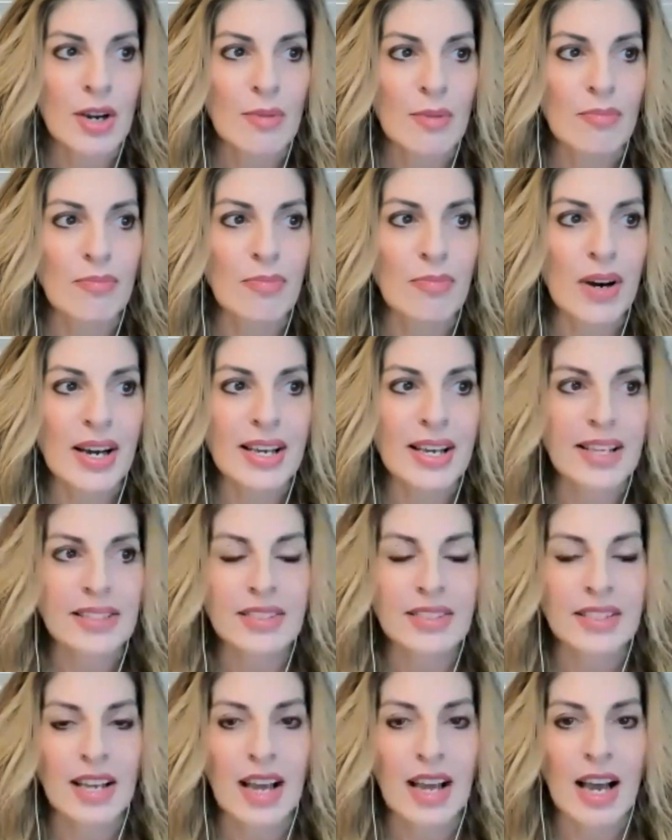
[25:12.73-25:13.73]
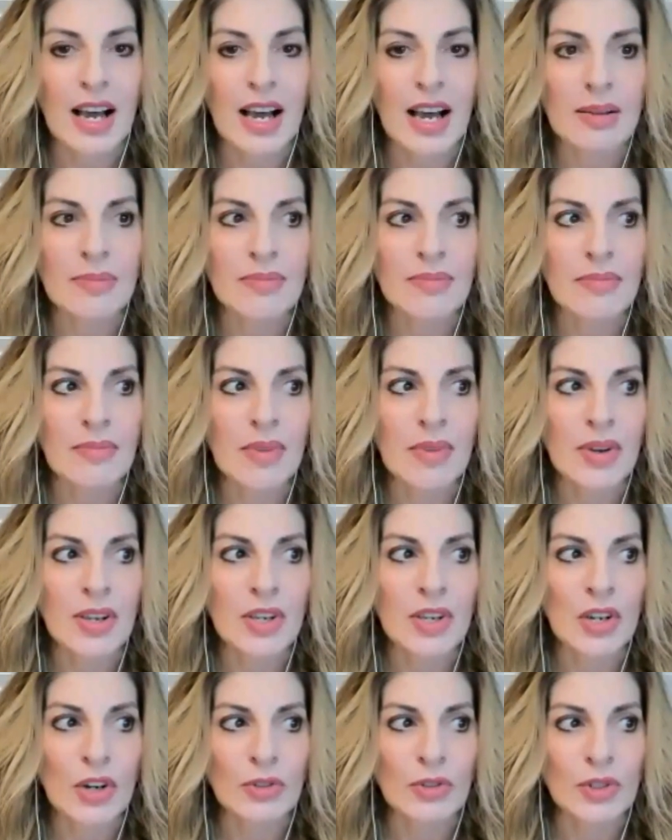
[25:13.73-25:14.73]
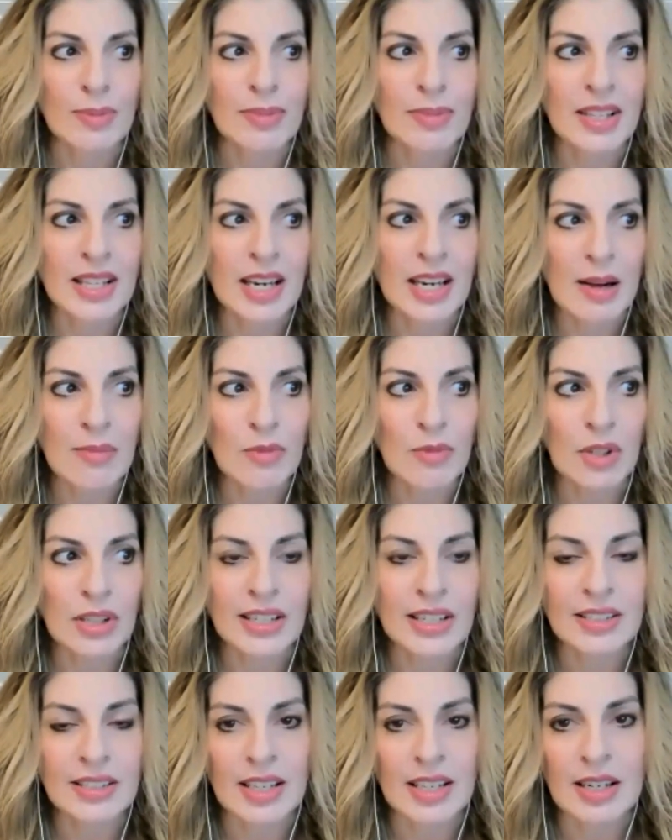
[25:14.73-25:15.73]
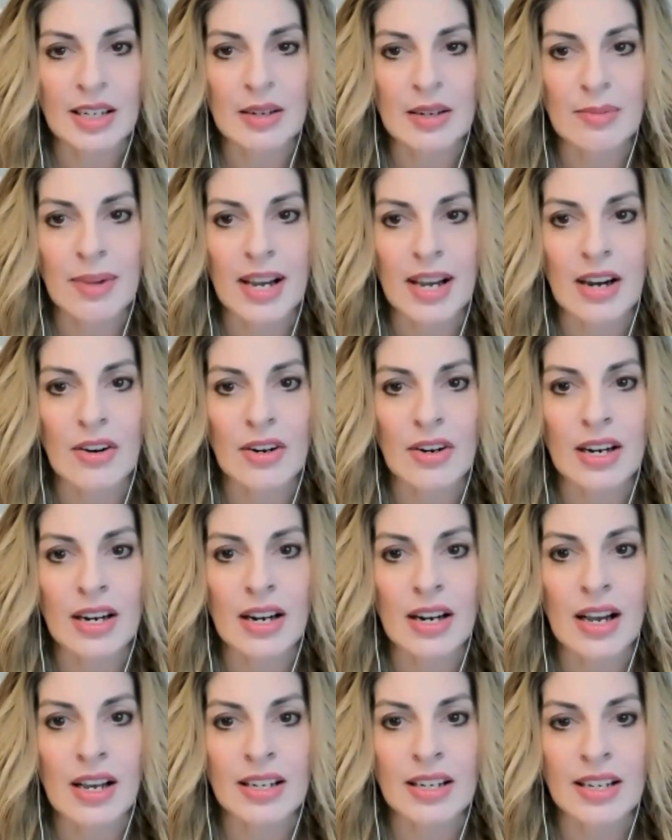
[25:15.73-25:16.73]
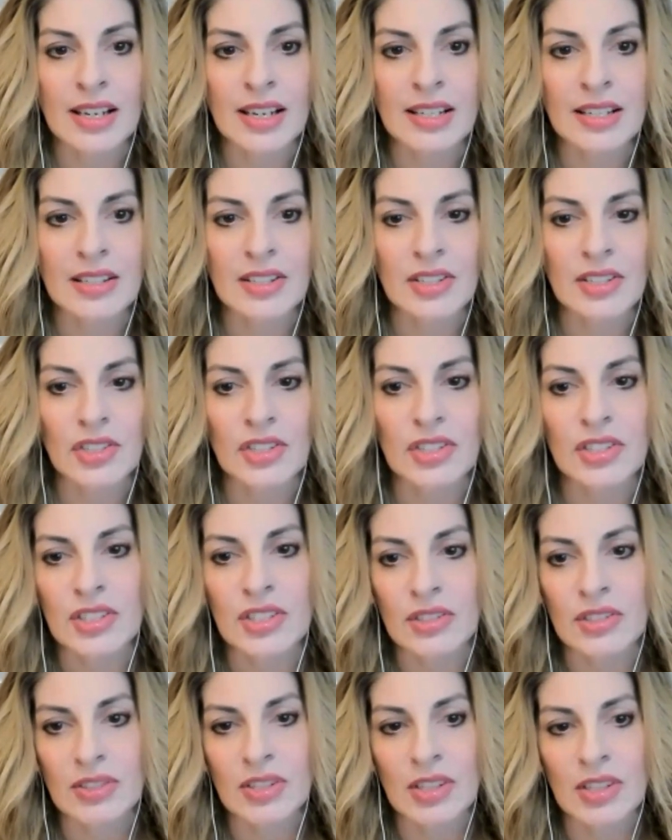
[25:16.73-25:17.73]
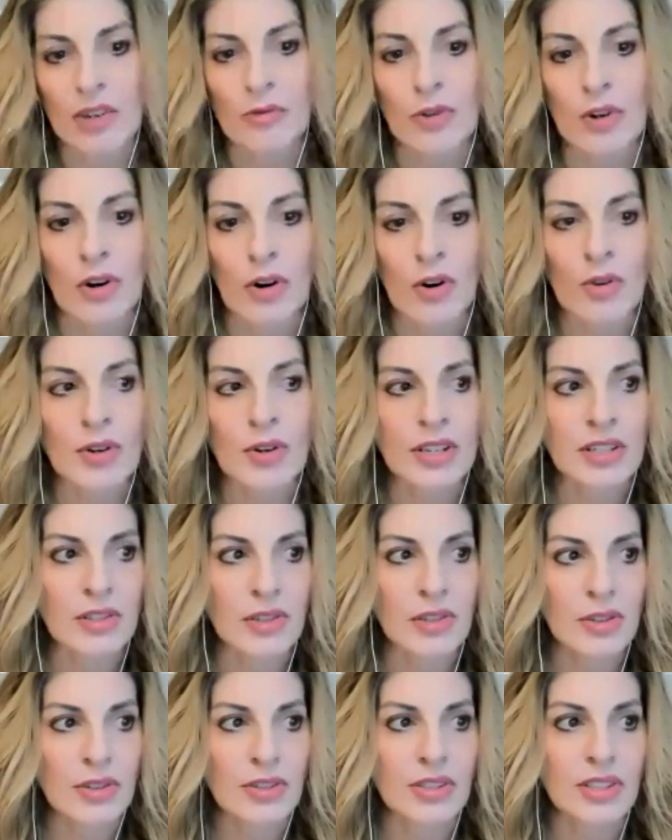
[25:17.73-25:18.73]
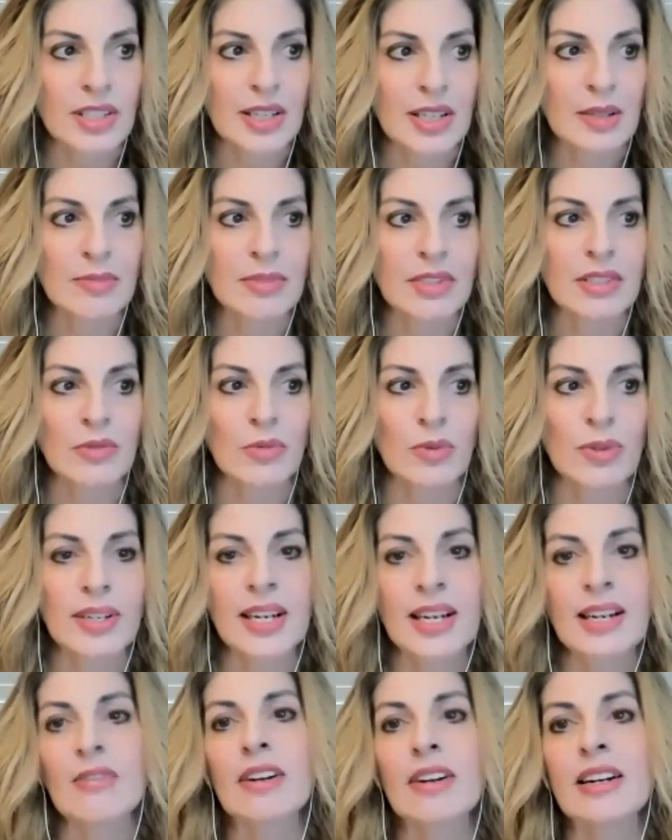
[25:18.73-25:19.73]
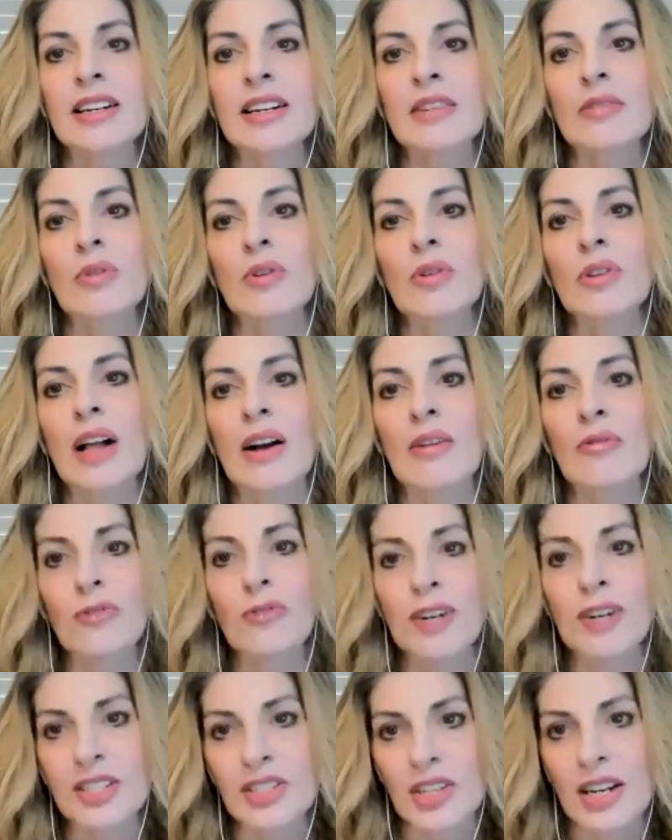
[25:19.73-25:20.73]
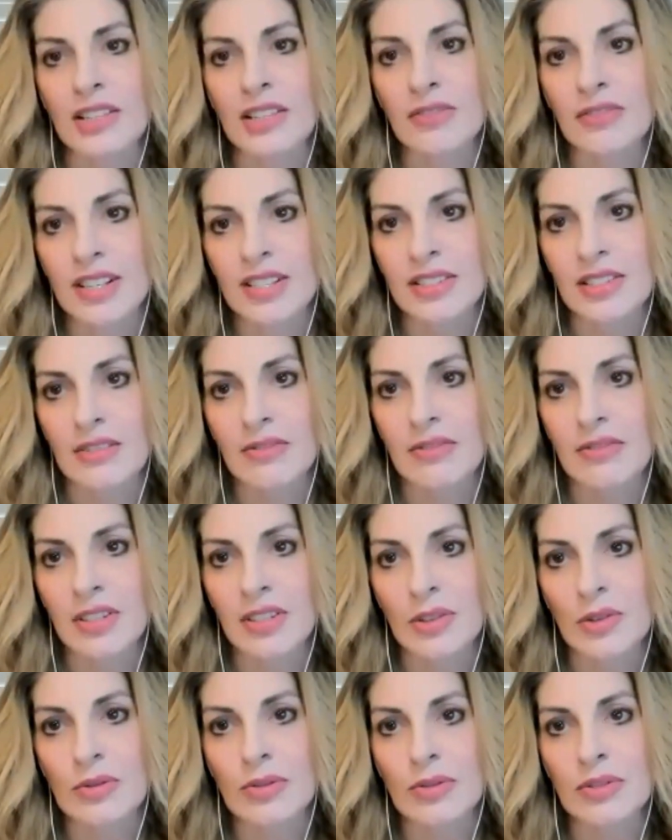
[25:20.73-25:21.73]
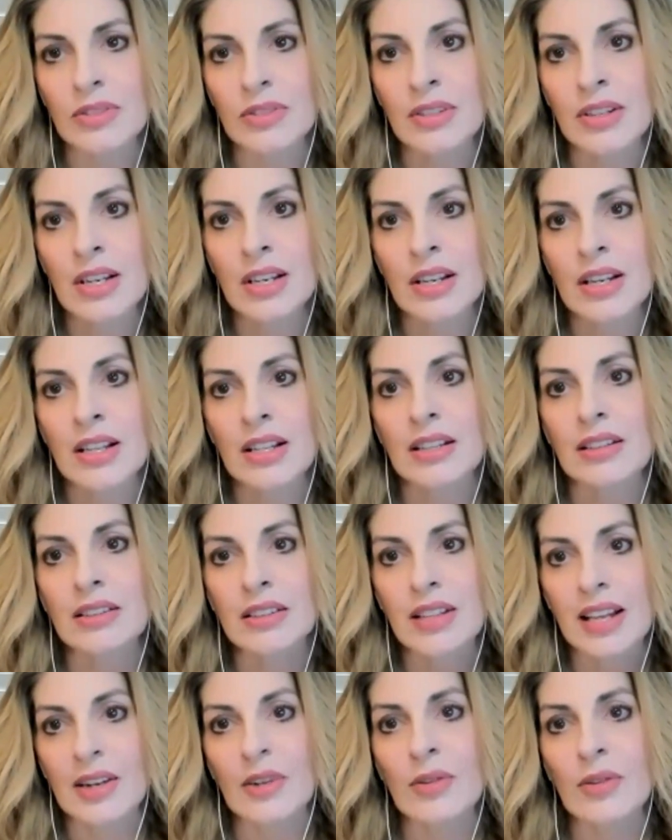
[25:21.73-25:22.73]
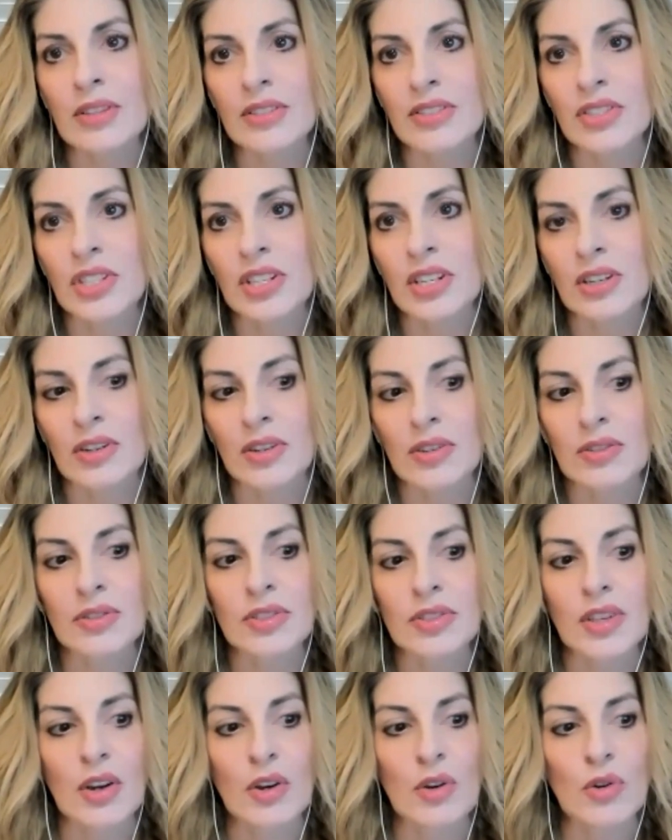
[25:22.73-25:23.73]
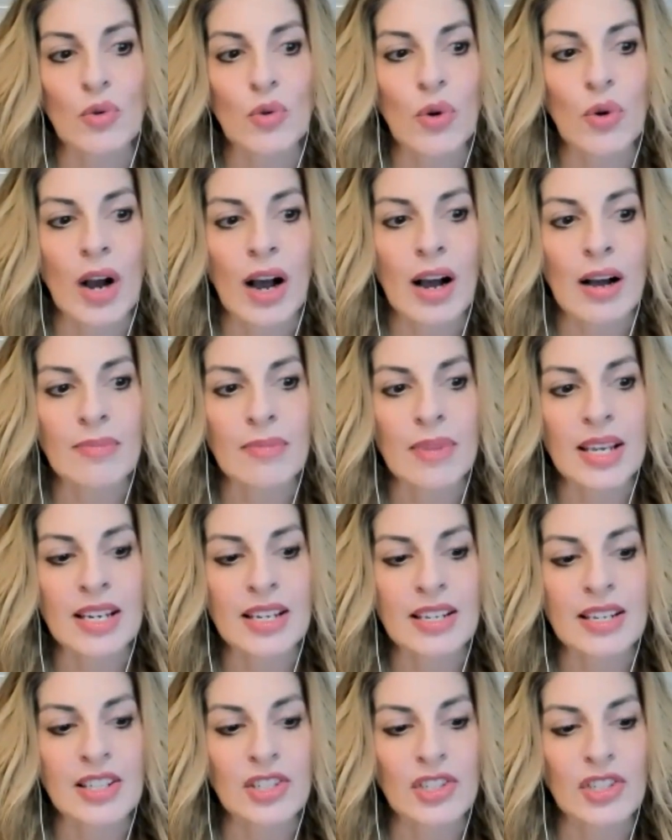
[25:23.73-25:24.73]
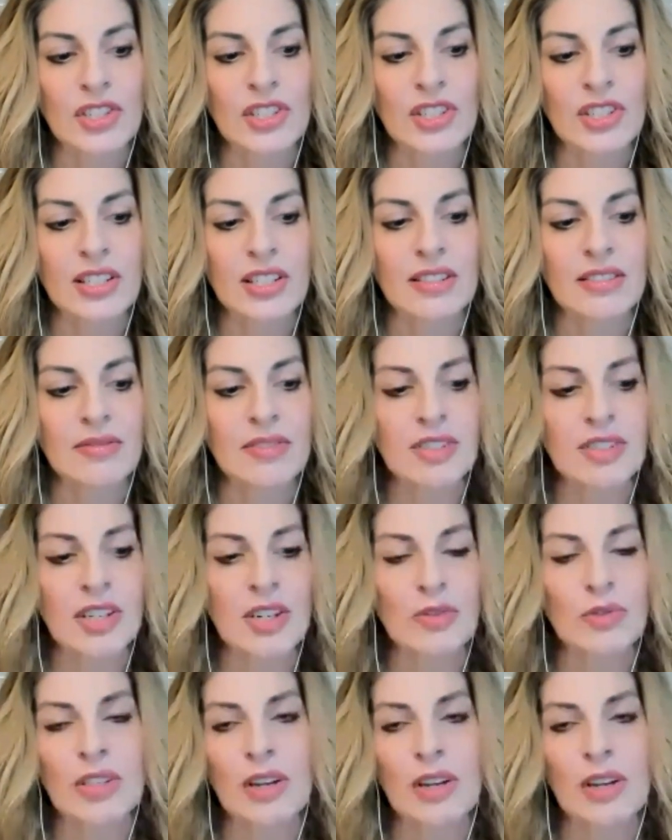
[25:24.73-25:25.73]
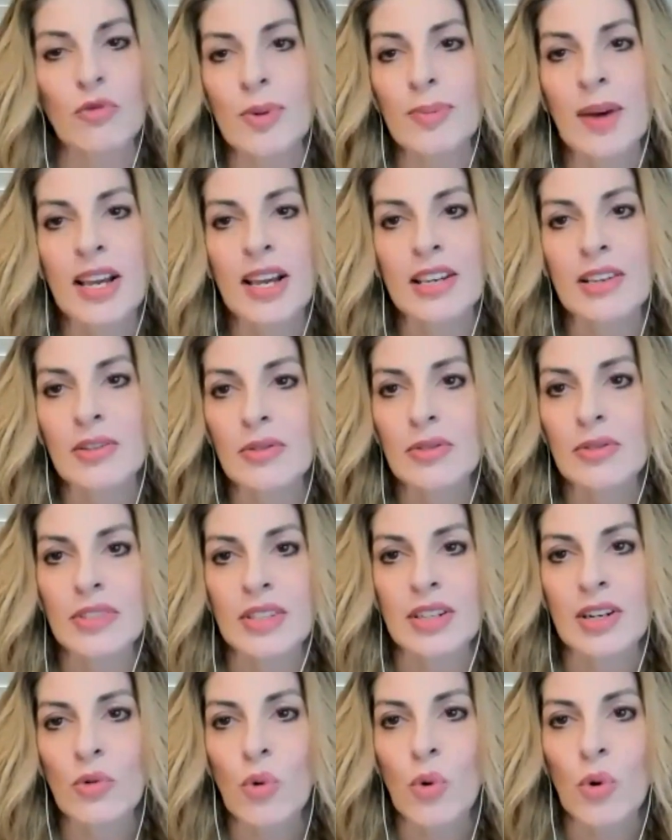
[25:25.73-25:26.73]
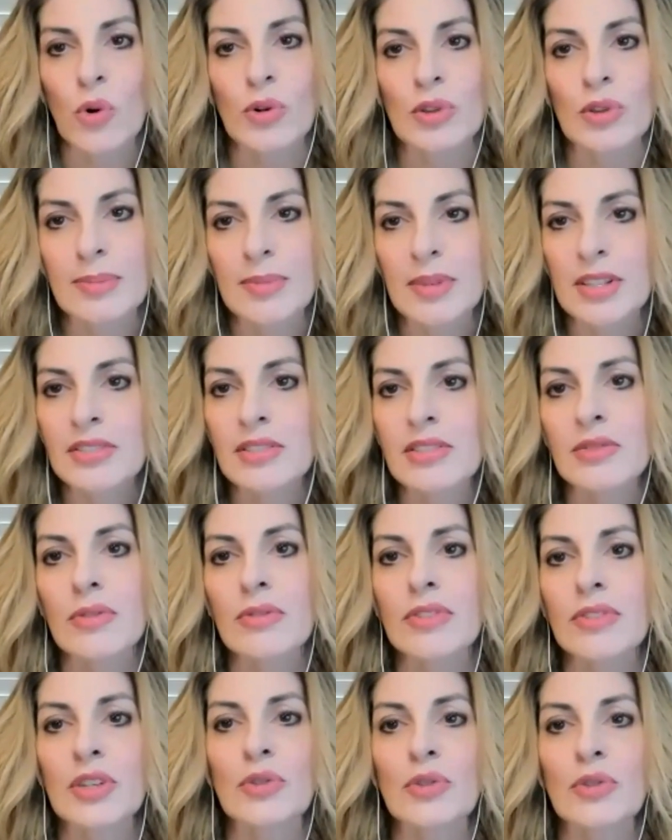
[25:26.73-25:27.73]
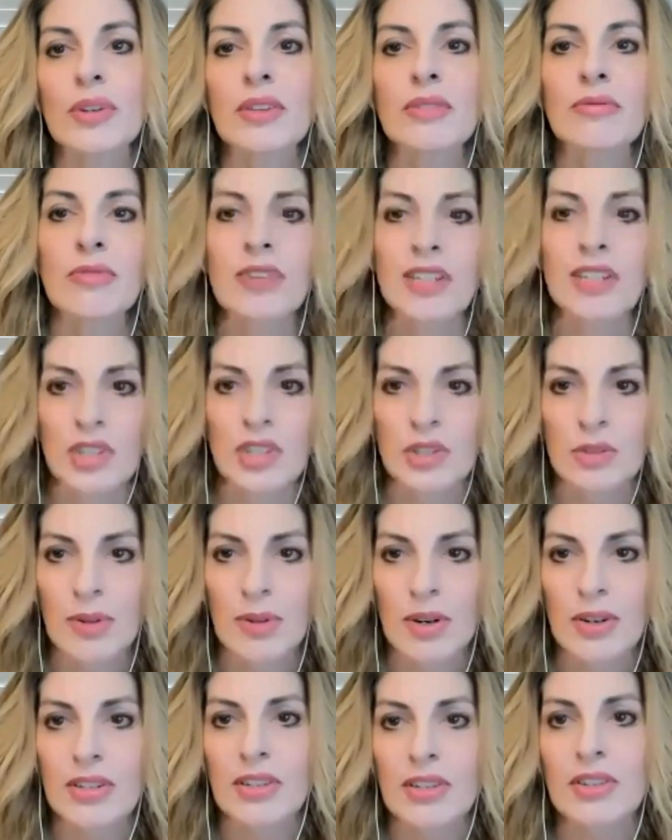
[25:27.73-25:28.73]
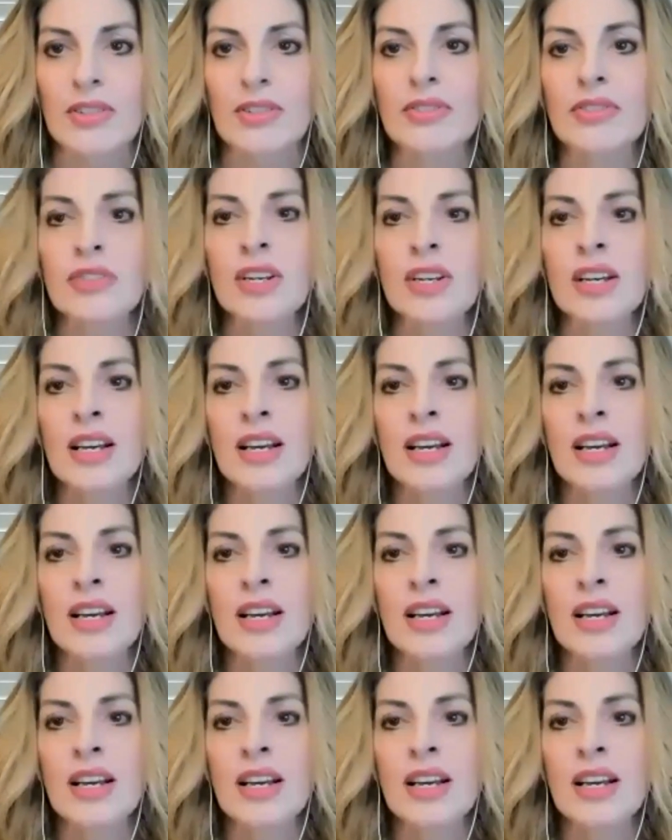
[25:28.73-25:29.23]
But something that I'm really excited about, in addition to, for our own internal teams, is we're getting ready to roll out franchise facing views later this year. So in addition to, stuff we might use in a quarterly business review with franchise partners,